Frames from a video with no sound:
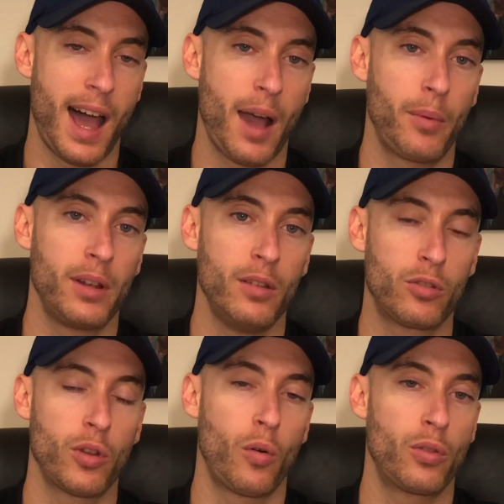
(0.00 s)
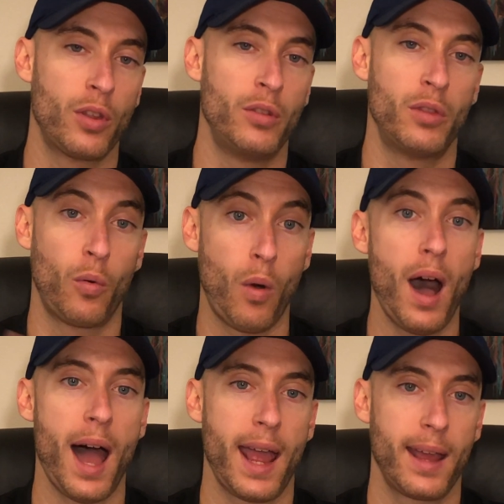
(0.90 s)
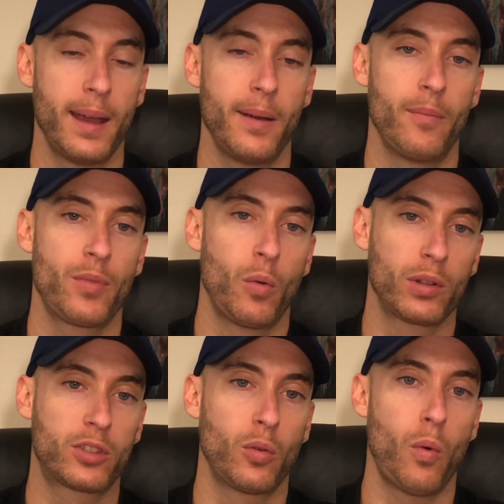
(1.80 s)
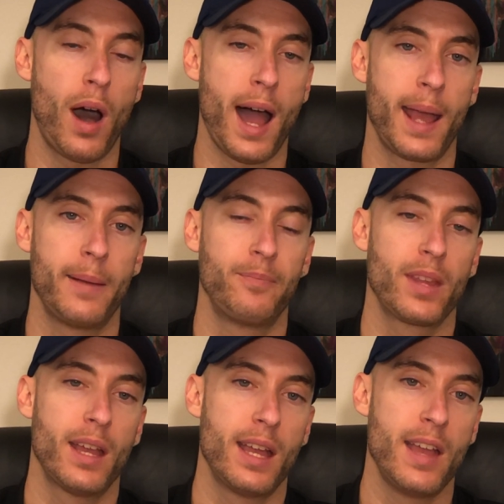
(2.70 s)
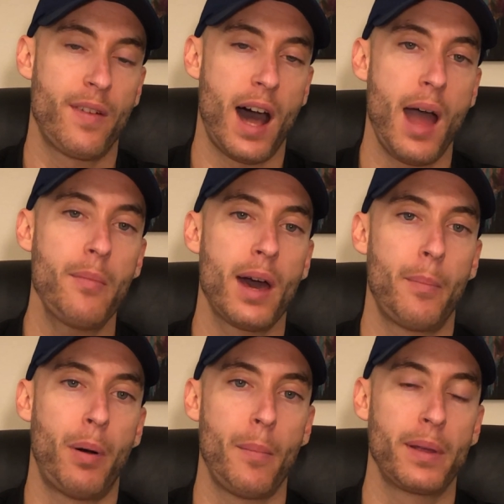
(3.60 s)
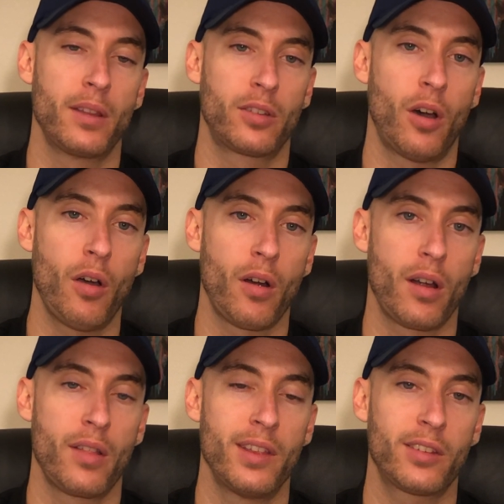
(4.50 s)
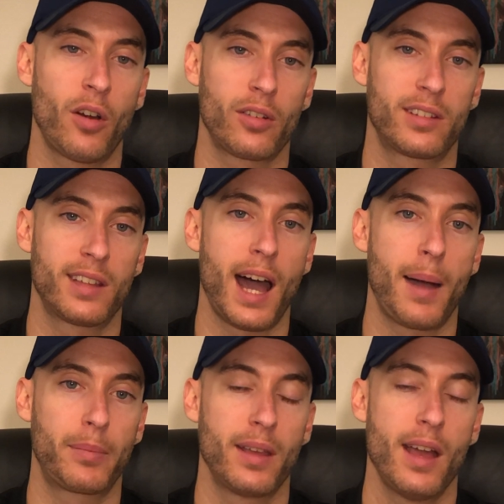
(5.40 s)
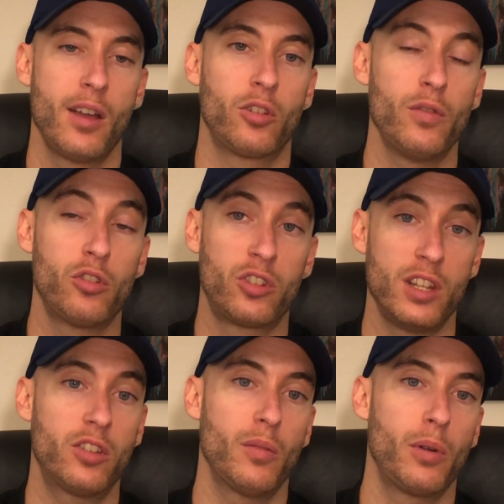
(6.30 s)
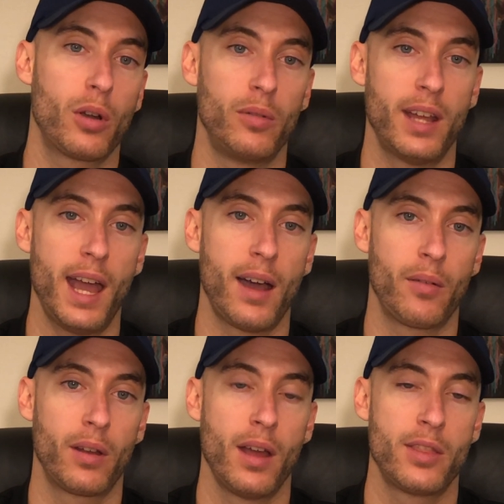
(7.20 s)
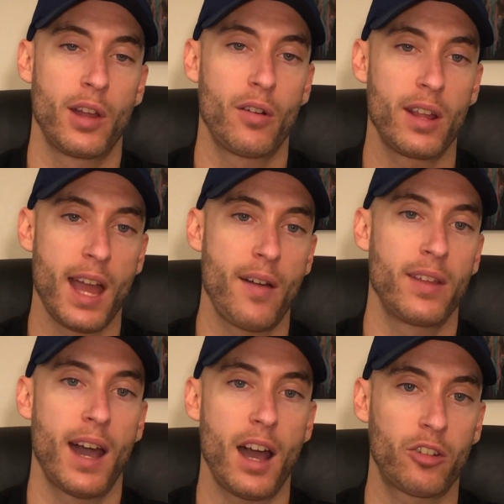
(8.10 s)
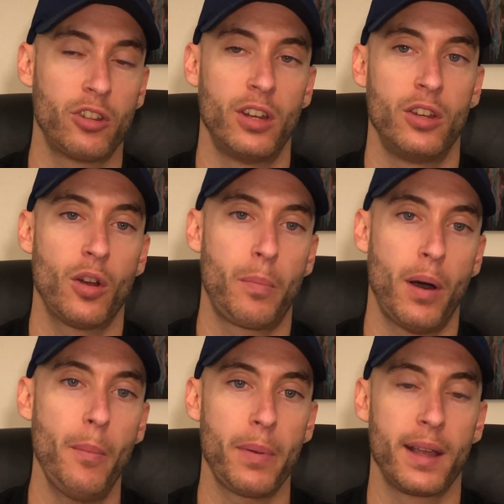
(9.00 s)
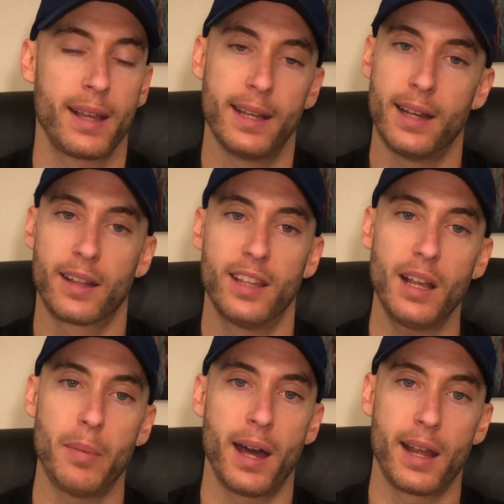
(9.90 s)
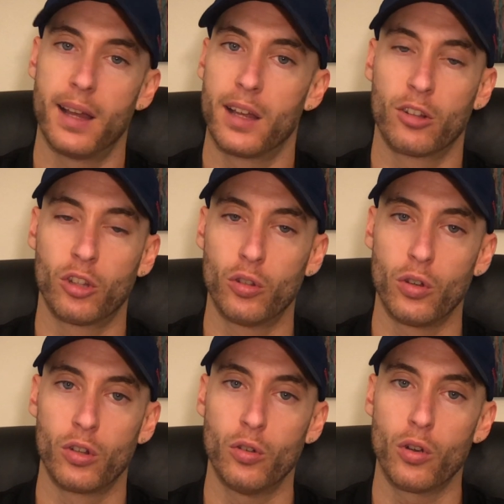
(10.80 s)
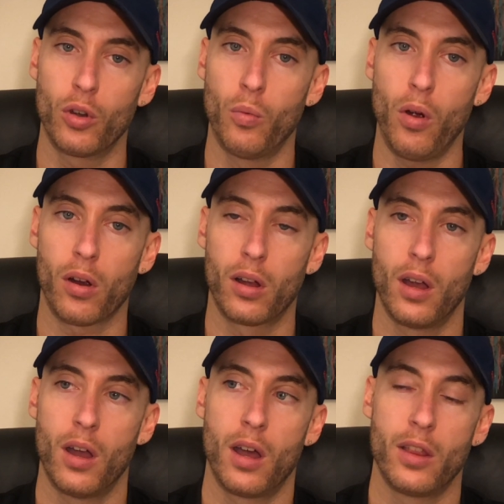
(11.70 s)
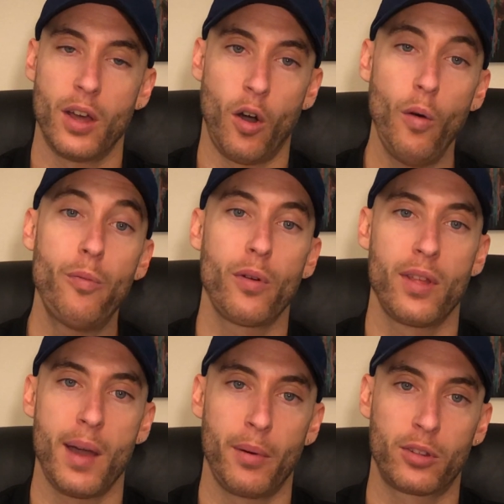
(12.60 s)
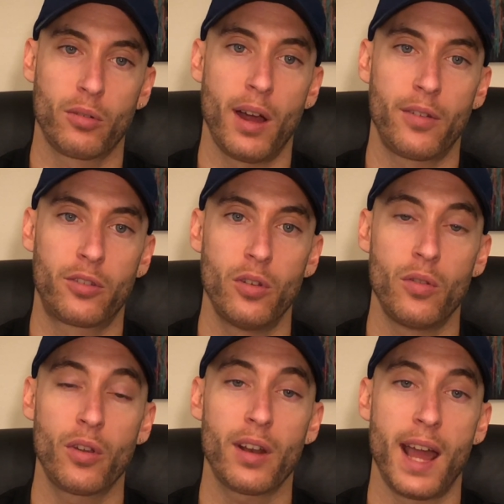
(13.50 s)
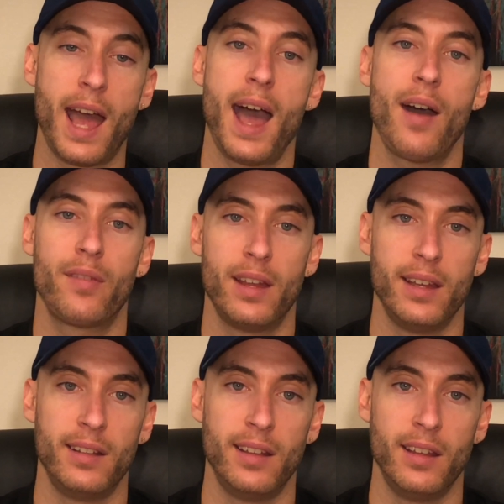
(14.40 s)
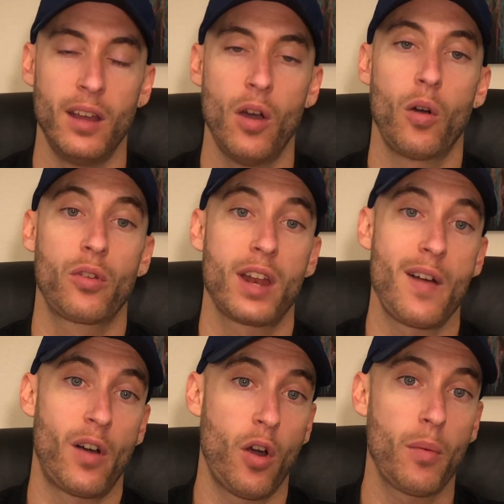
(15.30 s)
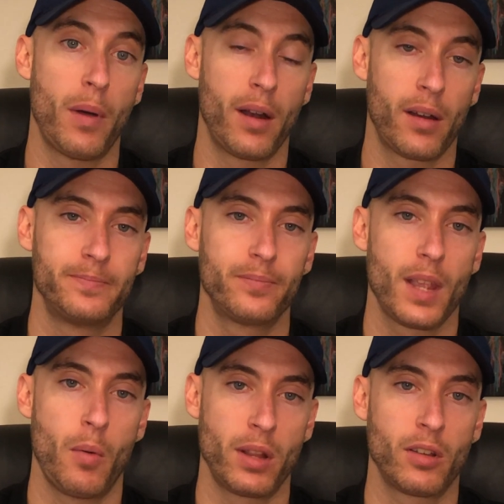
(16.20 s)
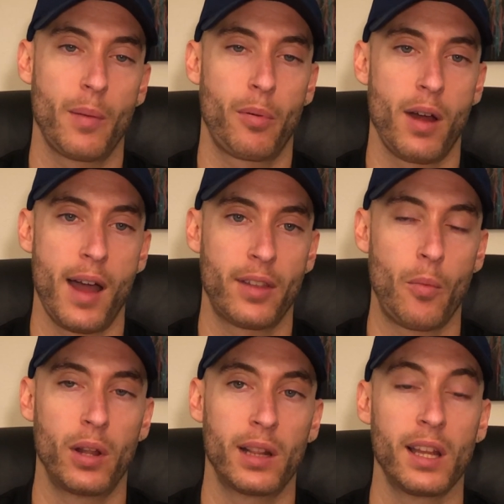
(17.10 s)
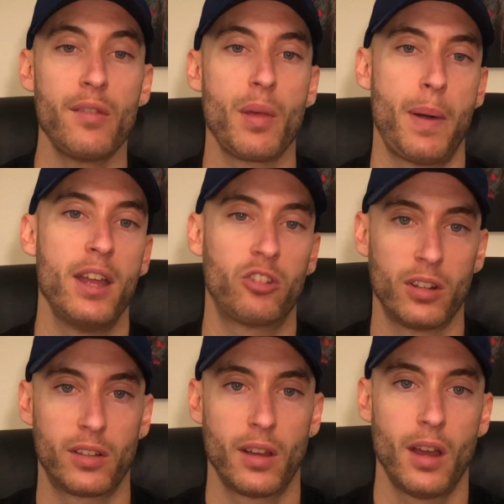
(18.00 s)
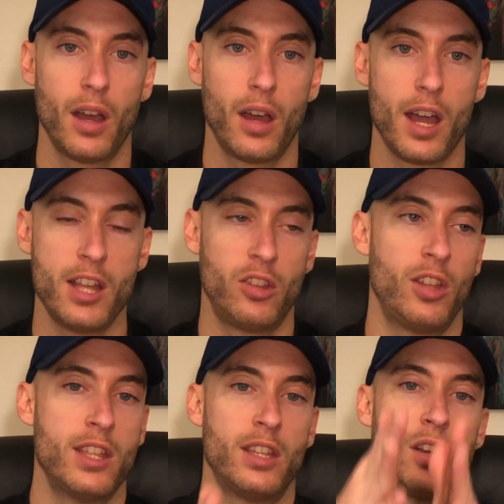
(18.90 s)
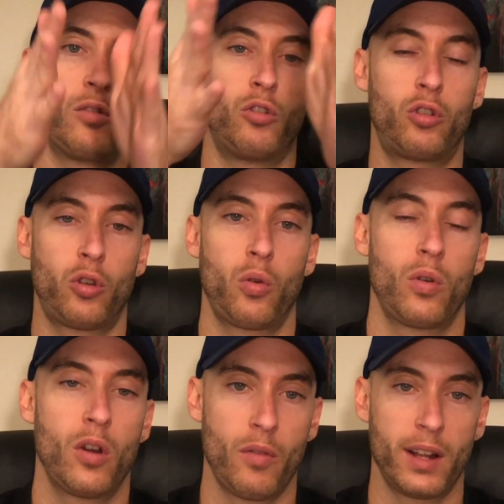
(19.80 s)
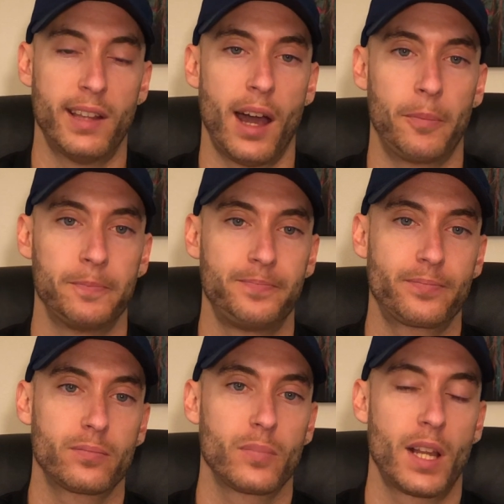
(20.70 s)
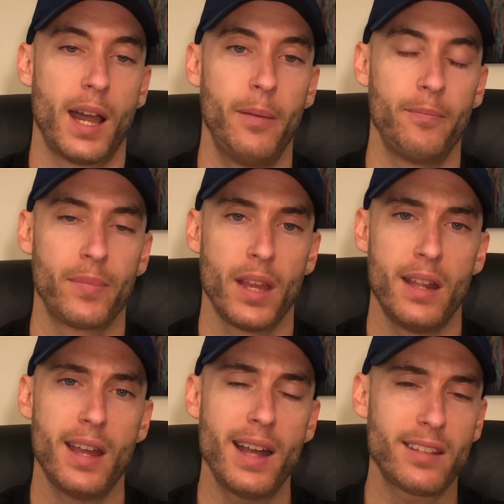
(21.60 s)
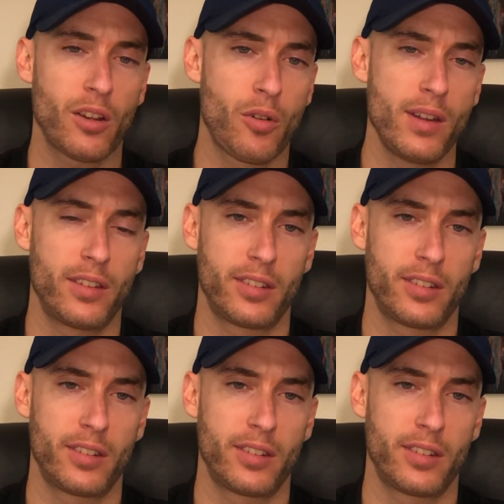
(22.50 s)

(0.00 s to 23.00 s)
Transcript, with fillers: I would use the why. What's the why? If I'm not pumping this heart stopped. So if you see someone go down, they already have the oxygen and you're pumping, think about it. You're doing good work. Hopefully the ambulance arrives soon. They're going to have an AED or they're going to have a heart monitor and wait till it arrives. I wouldn't leave the patient and then they go right down. Okay? Now that's a crazy